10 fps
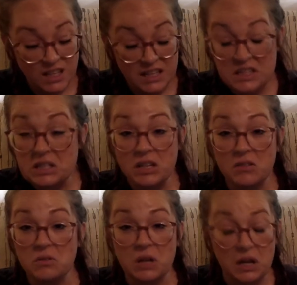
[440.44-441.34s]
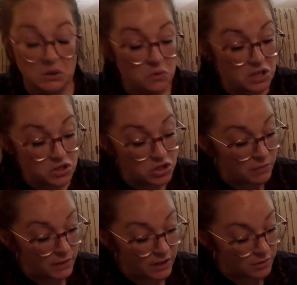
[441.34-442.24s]
It's another language, a
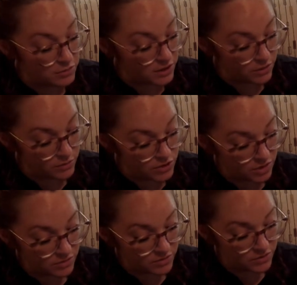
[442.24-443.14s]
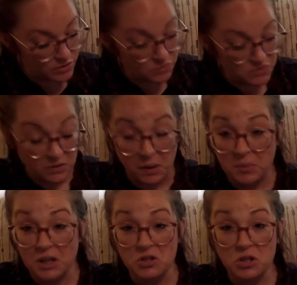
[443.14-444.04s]
made-up language, I would assume, so I'm
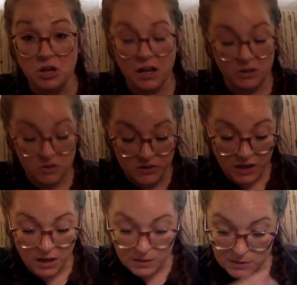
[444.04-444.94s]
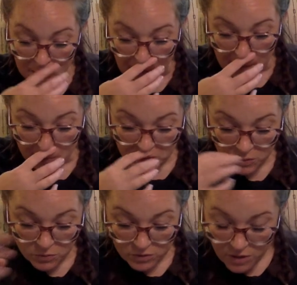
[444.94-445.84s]
not sure how you say it, but
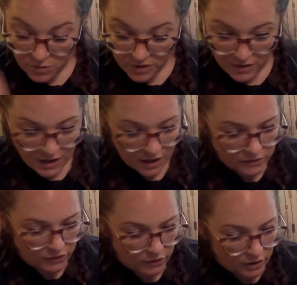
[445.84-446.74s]
we'll go with that.